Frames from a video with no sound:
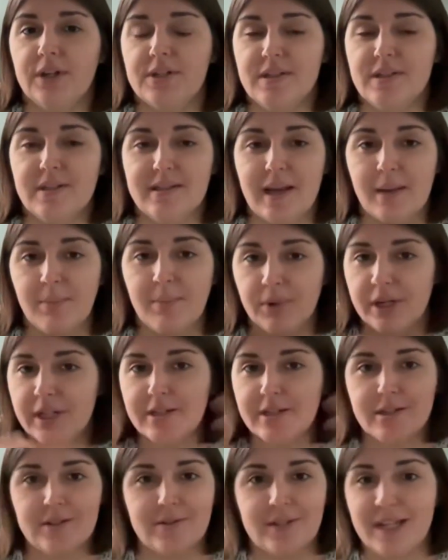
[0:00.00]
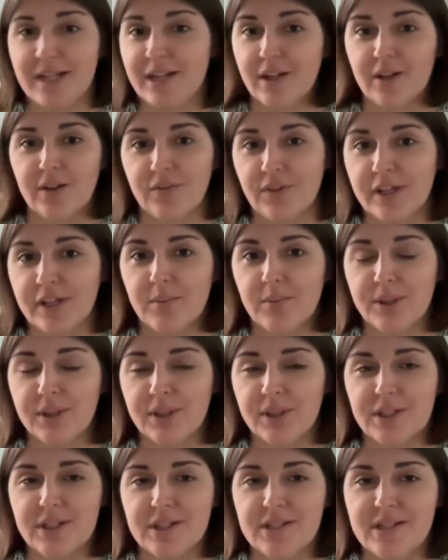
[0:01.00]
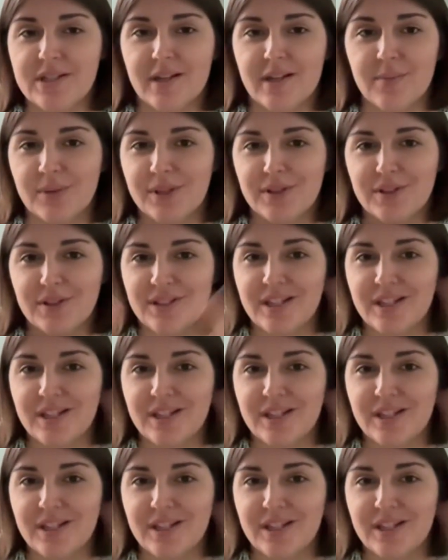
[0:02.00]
a separate data availability statement.